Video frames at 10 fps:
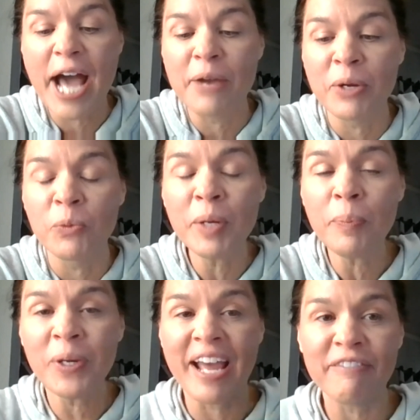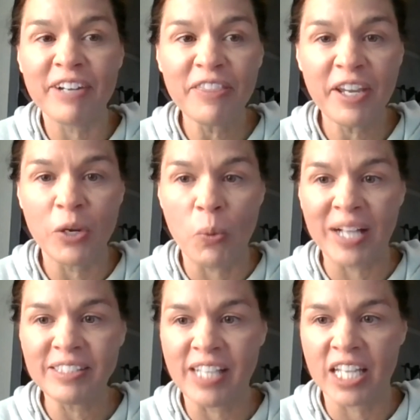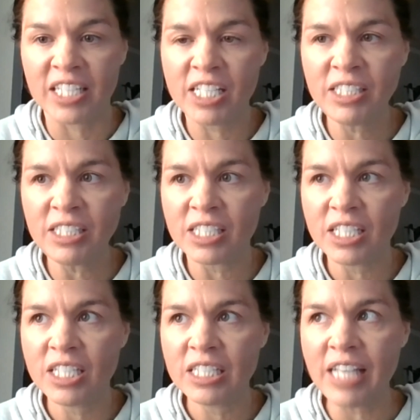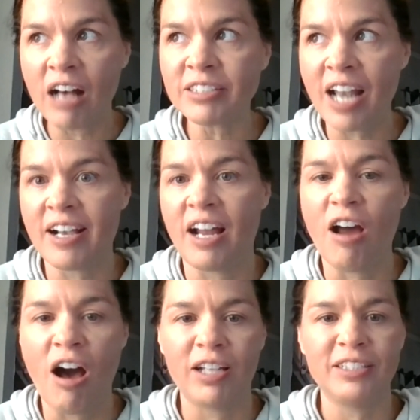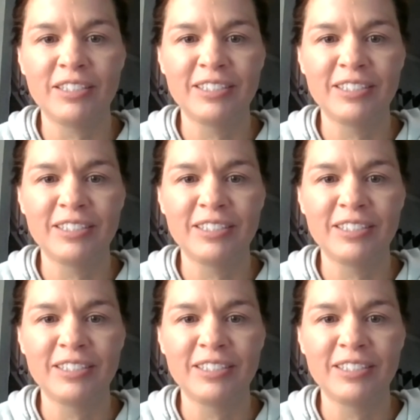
And when we put everything in one sentence, sounds like a lot,